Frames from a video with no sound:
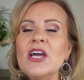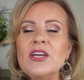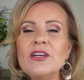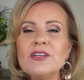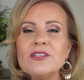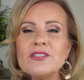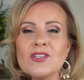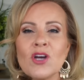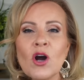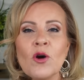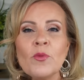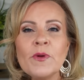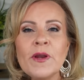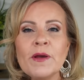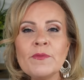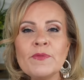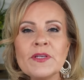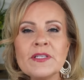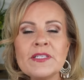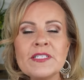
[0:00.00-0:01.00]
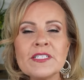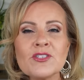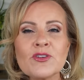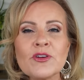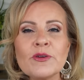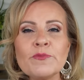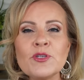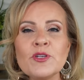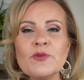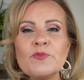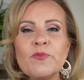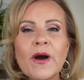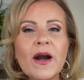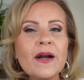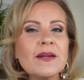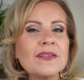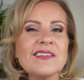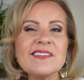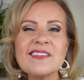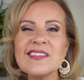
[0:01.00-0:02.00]
You just open up the description
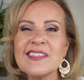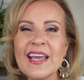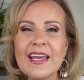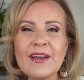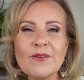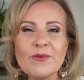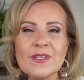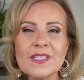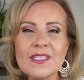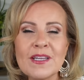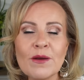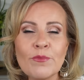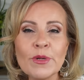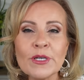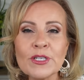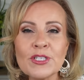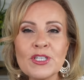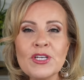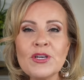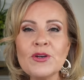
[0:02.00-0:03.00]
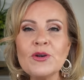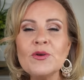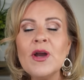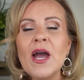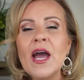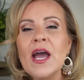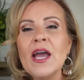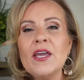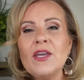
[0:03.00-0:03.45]
box and say it was number two.